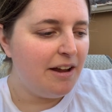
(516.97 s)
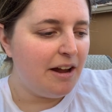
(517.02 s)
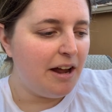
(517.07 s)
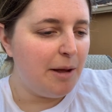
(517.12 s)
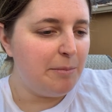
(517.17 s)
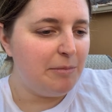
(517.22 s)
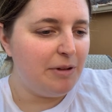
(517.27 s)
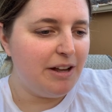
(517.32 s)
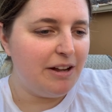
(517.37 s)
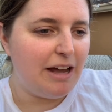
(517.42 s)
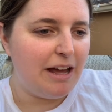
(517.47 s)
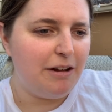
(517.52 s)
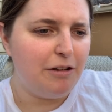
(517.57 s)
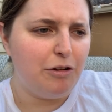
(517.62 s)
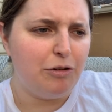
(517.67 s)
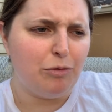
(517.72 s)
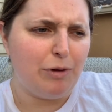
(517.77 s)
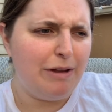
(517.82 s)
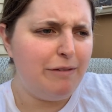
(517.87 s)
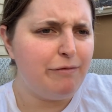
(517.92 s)
I'm kind of
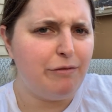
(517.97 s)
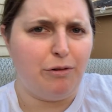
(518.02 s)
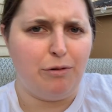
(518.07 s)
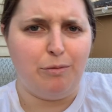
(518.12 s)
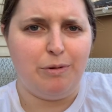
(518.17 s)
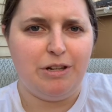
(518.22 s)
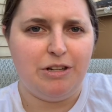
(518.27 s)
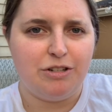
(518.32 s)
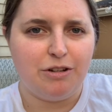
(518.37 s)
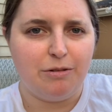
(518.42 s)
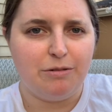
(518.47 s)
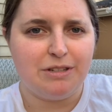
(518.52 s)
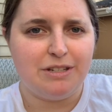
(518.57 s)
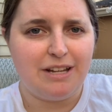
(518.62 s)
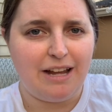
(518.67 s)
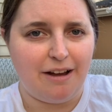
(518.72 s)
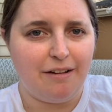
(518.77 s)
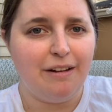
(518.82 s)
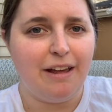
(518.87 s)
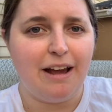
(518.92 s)
grateful we chose a
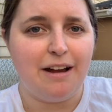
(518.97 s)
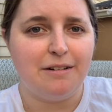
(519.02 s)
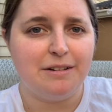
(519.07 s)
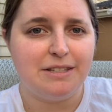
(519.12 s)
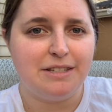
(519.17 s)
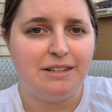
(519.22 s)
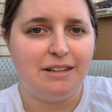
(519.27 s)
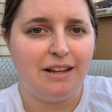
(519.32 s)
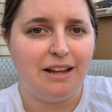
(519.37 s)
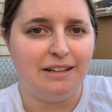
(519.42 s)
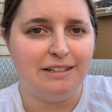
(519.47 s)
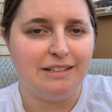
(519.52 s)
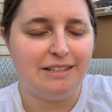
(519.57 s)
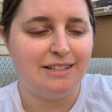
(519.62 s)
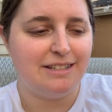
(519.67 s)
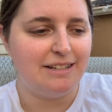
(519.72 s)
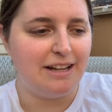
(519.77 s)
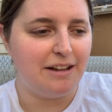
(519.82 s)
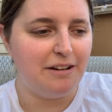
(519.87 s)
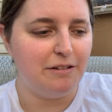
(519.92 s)
townhouse
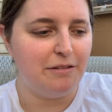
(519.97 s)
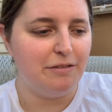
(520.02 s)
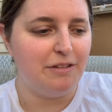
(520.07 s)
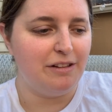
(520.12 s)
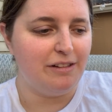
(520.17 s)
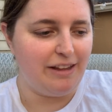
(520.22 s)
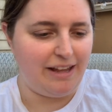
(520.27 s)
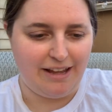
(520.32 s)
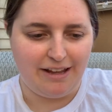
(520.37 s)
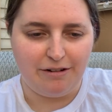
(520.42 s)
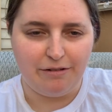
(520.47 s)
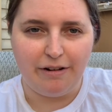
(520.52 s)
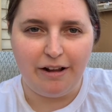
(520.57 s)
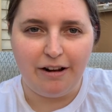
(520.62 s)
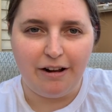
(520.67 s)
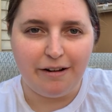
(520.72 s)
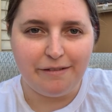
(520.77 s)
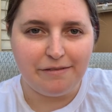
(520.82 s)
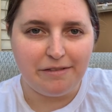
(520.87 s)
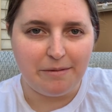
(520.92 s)
instead of the land right
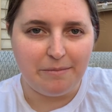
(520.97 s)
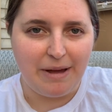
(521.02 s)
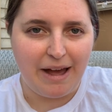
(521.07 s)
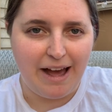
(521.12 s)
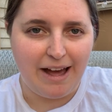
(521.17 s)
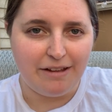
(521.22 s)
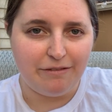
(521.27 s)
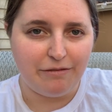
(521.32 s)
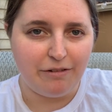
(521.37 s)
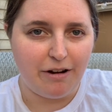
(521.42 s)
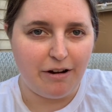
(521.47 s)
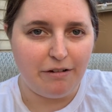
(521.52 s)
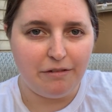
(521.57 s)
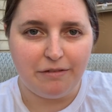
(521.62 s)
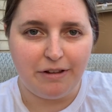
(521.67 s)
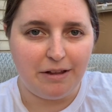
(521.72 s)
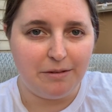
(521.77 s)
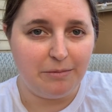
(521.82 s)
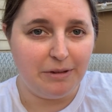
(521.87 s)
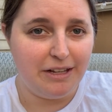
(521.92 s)
off the bat for our
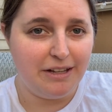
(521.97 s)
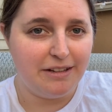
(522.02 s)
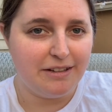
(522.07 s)
family,